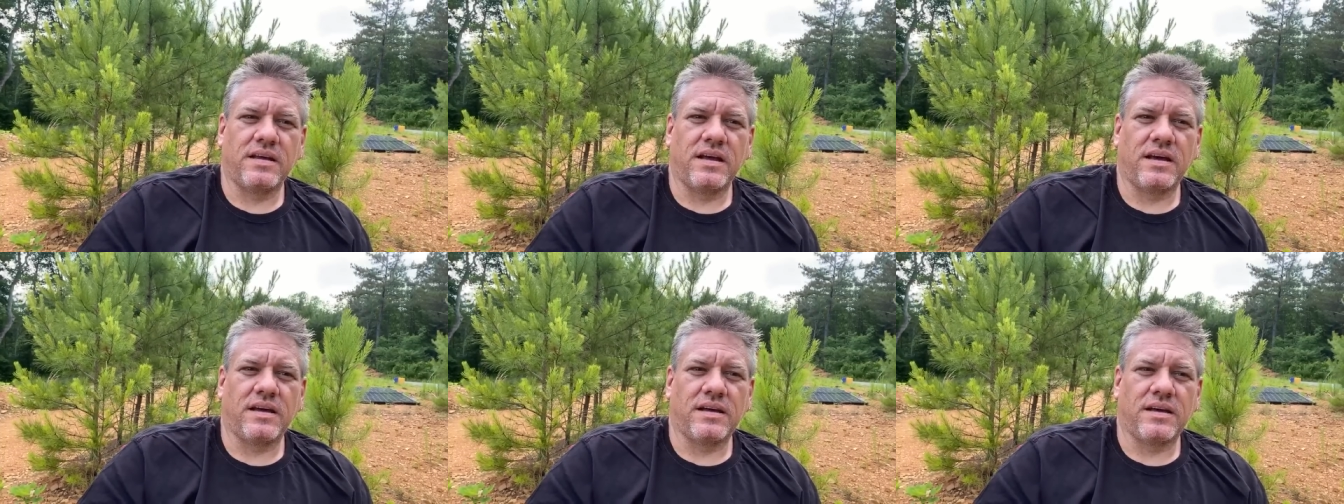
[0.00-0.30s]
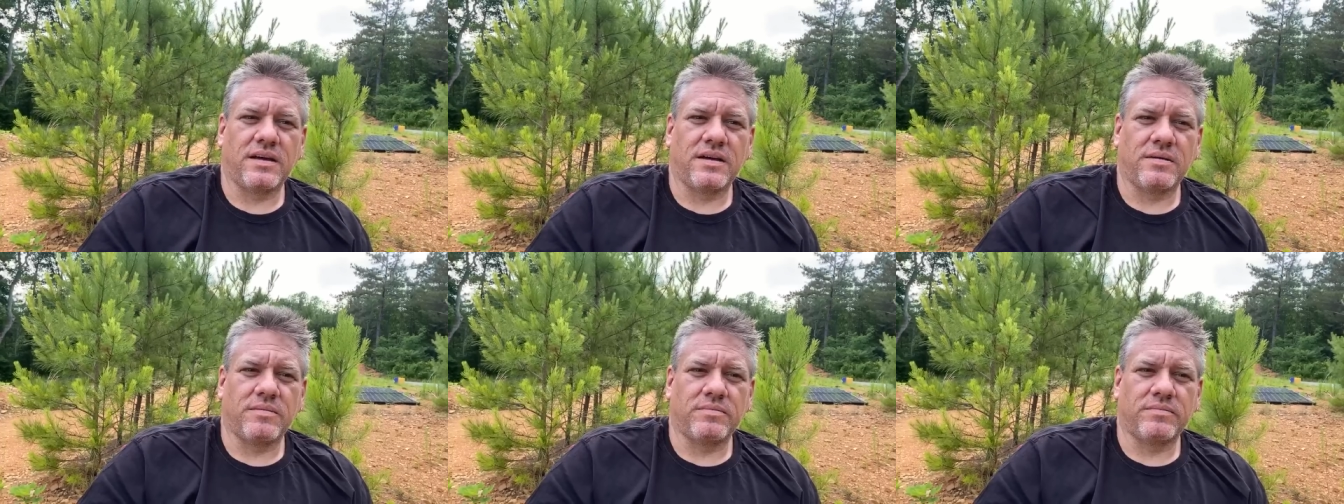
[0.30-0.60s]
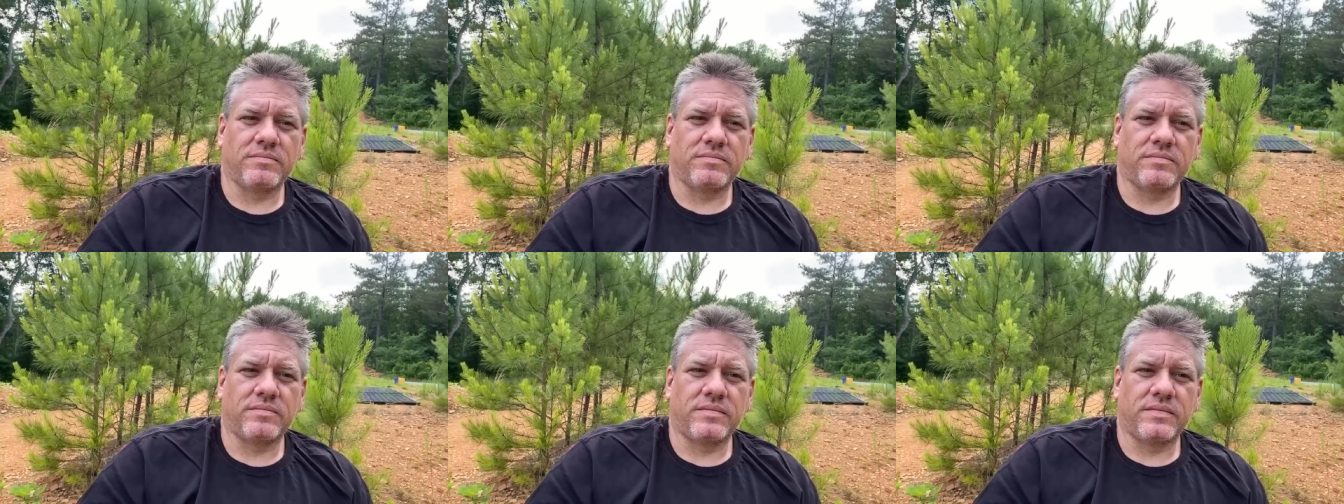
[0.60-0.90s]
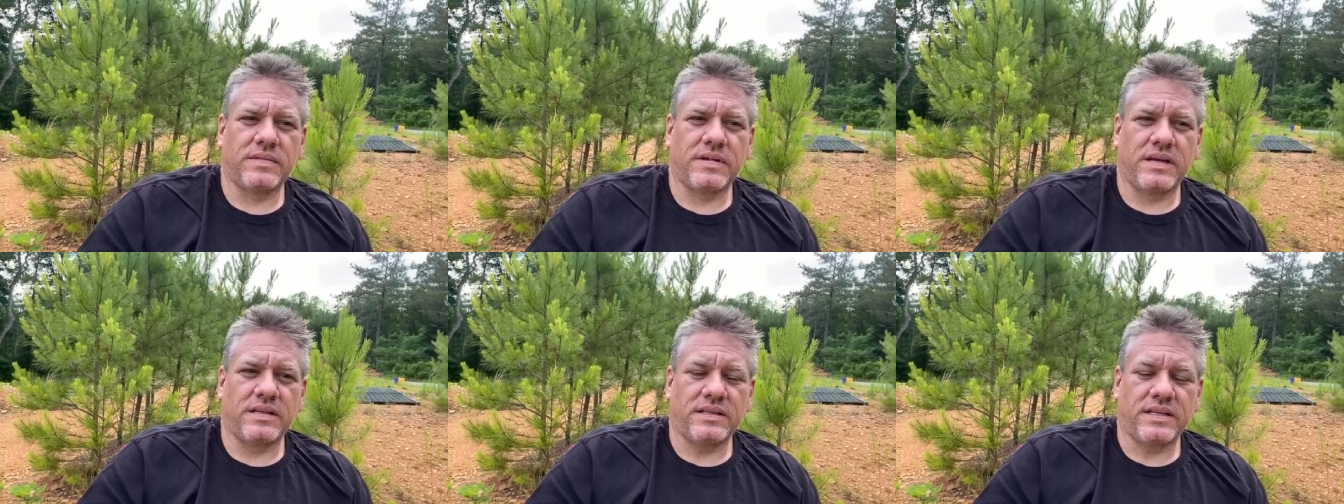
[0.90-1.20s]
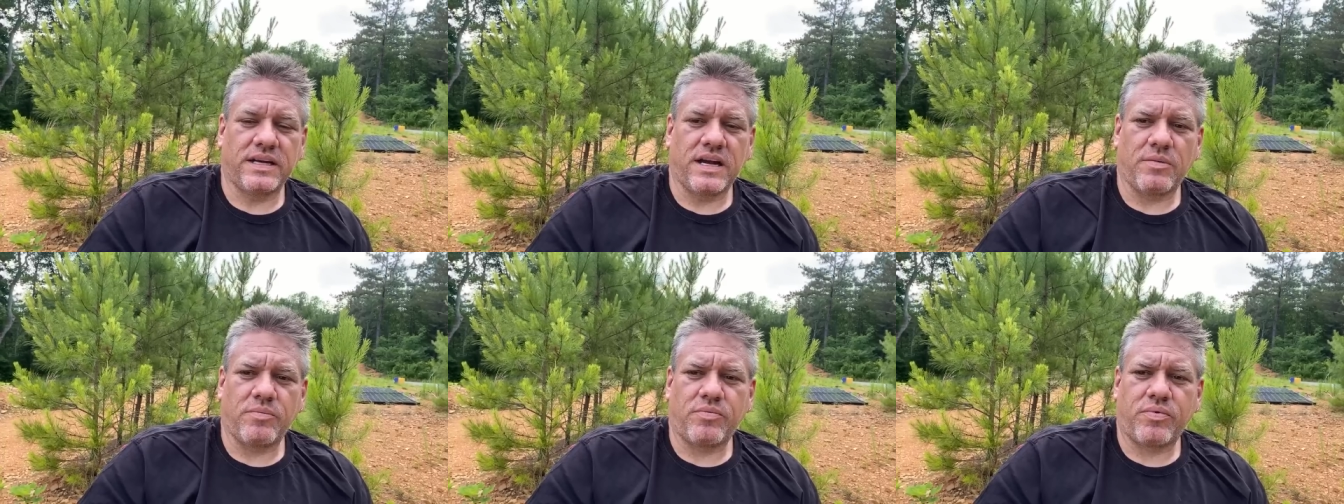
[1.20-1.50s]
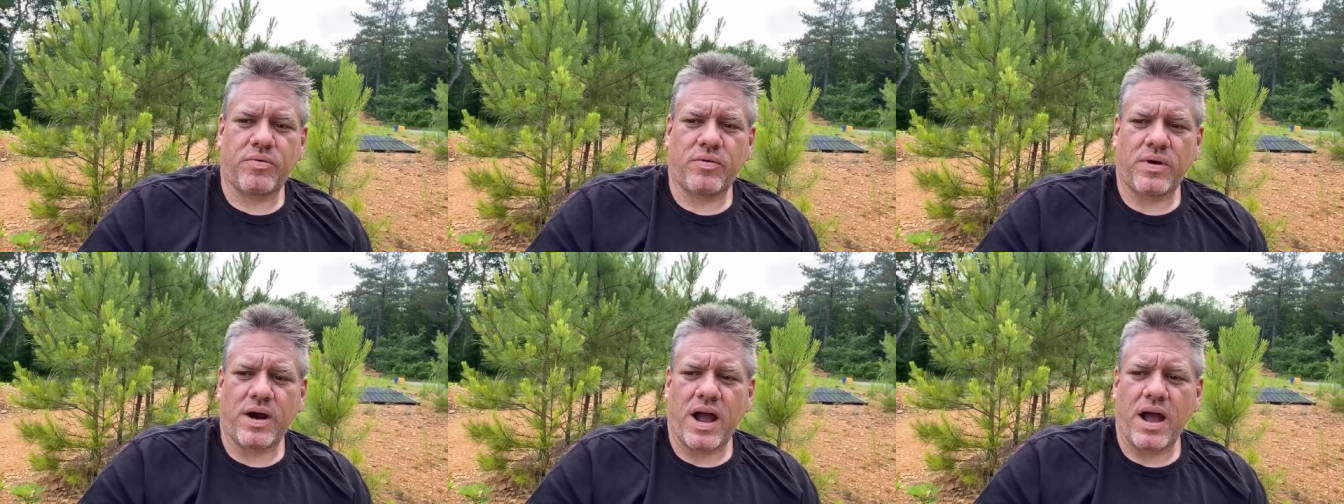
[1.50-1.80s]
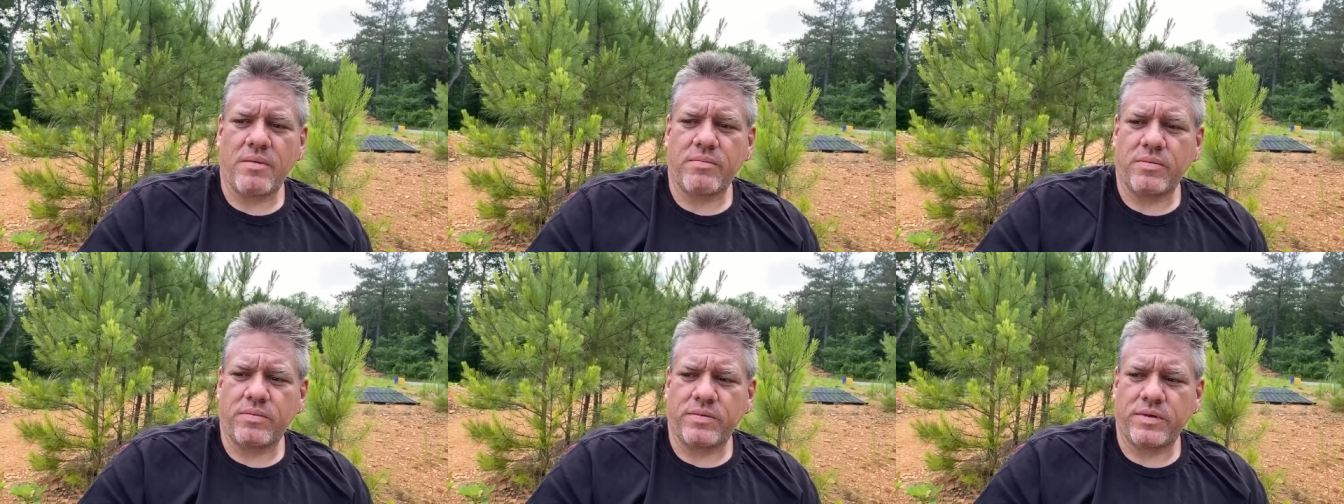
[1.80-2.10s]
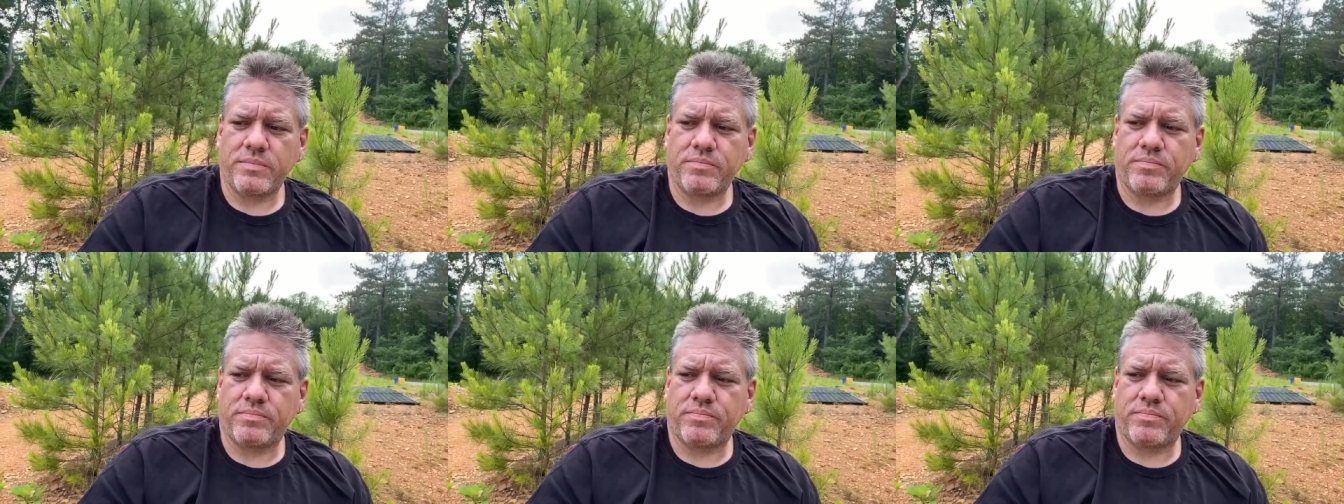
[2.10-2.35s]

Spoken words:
And then I'll probably,